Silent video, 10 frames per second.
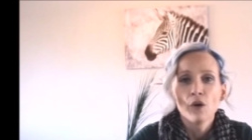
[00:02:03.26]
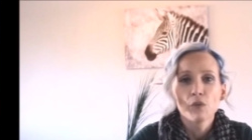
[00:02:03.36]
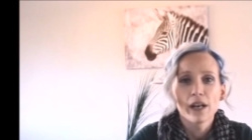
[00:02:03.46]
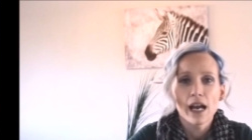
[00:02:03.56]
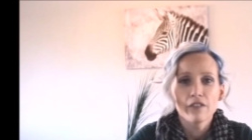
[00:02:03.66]

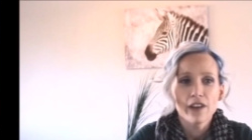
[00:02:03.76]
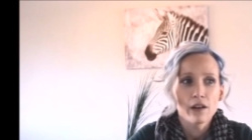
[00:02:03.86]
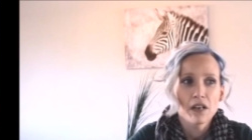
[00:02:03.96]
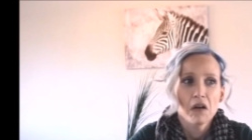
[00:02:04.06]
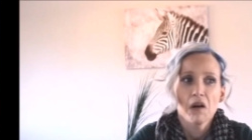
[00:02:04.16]
when I
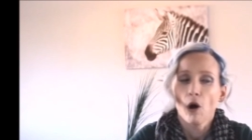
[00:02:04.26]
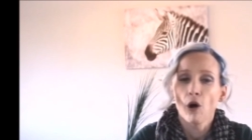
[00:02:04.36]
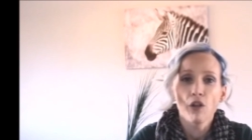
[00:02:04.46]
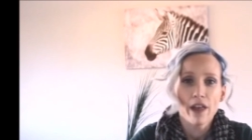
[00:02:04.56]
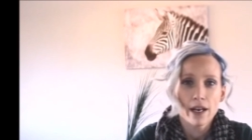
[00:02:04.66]
found out
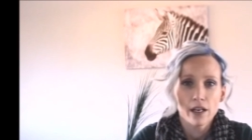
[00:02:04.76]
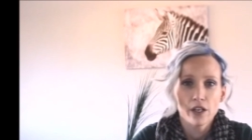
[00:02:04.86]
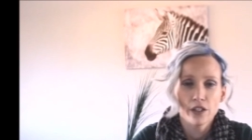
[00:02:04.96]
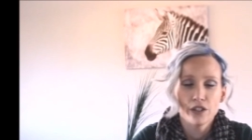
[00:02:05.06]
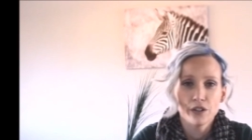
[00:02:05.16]
all that it
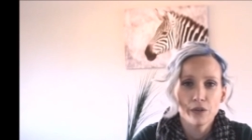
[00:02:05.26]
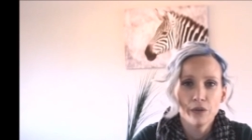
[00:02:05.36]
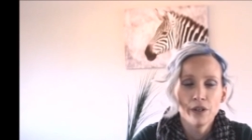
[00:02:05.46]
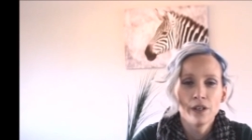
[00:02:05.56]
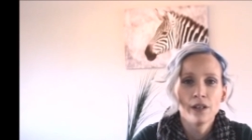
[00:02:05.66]
could do.
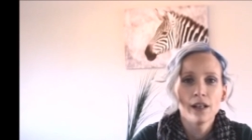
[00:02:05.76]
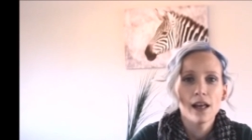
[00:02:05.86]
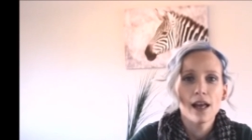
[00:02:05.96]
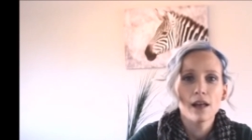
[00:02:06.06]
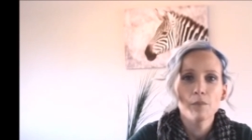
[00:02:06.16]

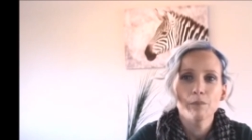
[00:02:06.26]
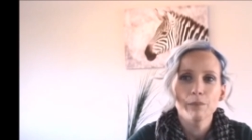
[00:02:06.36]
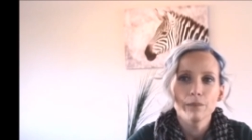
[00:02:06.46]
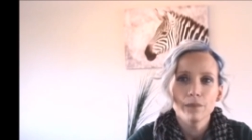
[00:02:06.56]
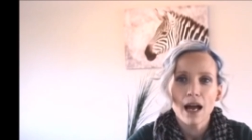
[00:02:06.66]

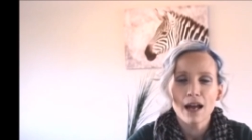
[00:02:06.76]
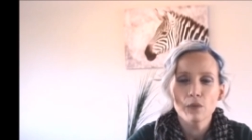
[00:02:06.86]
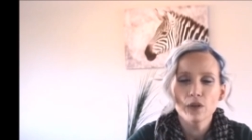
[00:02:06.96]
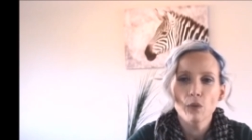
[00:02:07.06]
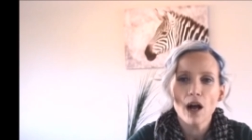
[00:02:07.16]
I
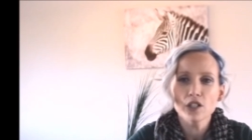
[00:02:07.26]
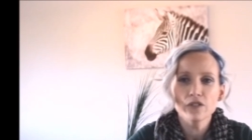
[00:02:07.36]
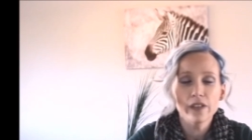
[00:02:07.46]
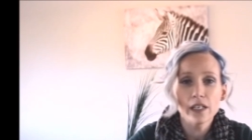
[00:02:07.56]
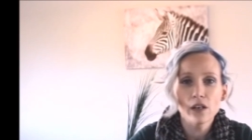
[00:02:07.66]
would watch
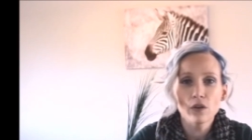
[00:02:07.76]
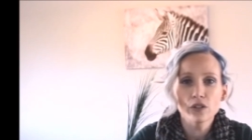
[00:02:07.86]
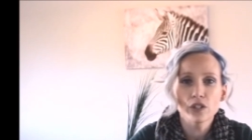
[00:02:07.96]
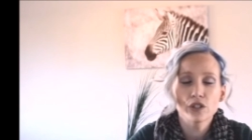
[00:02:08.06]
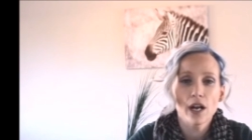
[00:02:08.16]
videos
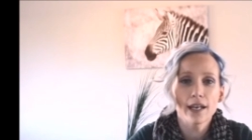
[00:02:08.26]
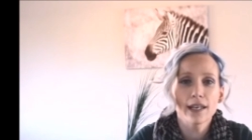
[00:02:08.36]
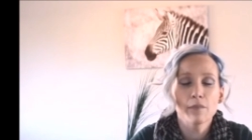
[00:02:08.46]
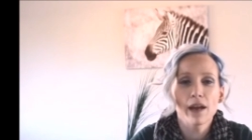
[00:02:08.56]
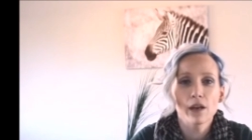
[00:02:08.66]
to try and
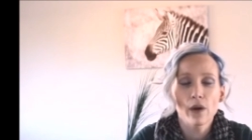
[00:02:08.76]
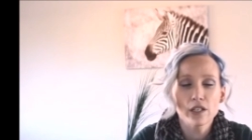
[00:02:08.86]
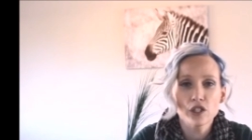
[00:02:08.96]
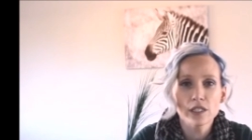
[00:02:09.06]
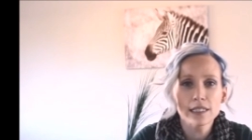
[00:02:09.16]
get my
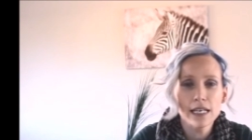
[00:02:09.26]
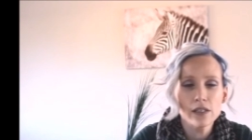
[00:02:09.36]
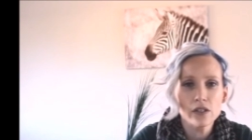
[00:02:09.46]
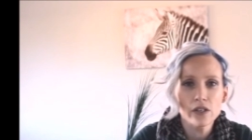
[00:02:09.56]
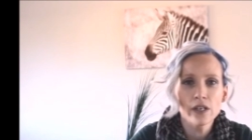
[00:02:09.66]
questions
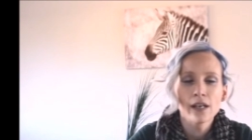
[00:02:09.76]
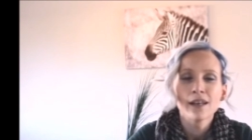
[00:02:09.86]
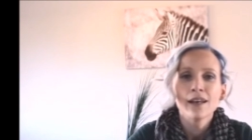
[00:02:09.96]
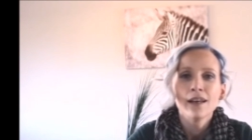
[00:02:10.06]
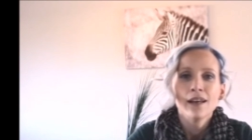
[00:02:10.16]
answered,
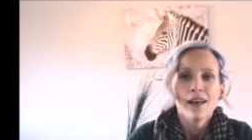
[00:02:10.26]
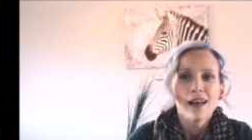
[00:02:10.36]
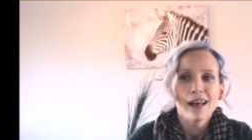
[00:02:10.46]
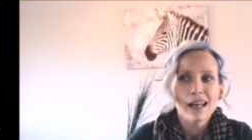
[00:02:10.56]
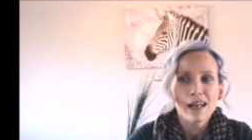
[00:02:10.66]

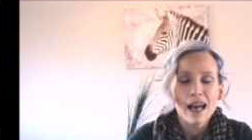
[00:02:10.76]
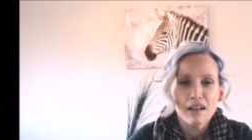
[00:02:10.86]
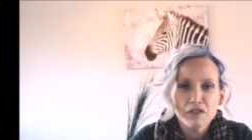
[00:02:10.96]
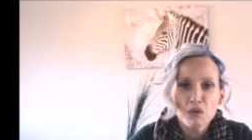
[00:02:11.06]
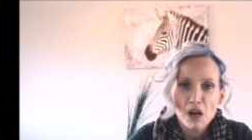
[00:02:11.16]
and I'd
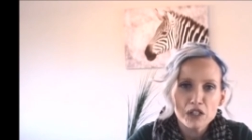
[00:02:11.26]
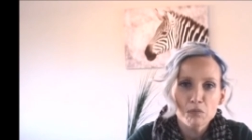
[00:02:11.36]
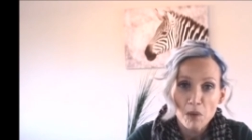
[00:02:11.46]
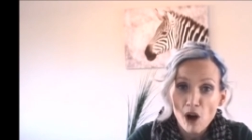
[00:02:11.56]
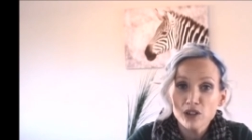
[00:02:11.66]
have to watch
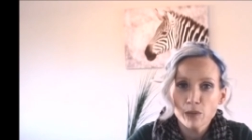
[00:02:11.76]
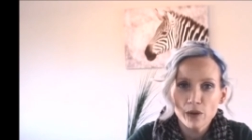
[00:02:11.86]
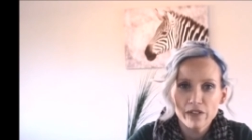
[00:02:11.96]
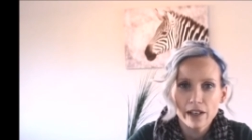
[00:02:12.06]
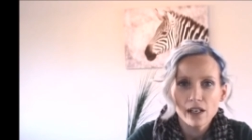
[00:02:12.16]

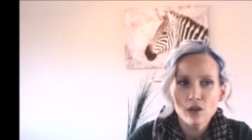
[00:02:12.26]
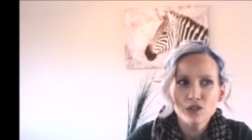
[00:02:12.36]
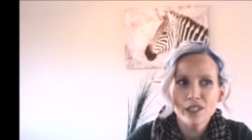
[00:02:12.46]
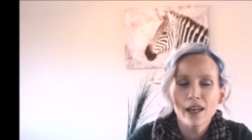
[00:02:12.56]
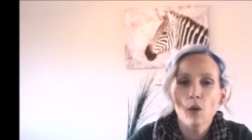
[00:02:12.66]
multiple videos
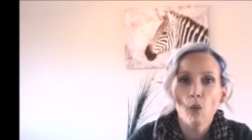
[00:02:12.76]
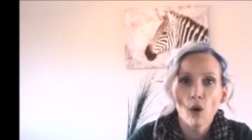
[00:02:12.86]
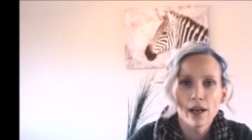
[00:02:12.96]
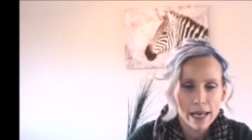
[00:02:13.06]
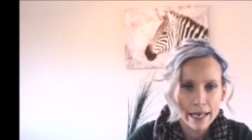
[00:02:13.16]
to get
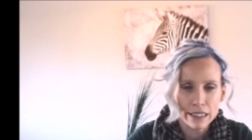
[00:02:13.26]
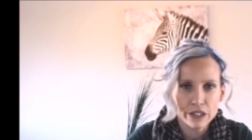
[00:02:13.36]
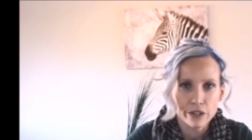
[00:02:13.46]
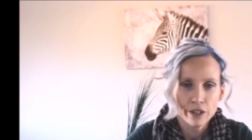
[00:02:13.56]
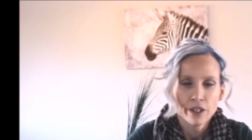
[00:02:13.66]
one answer.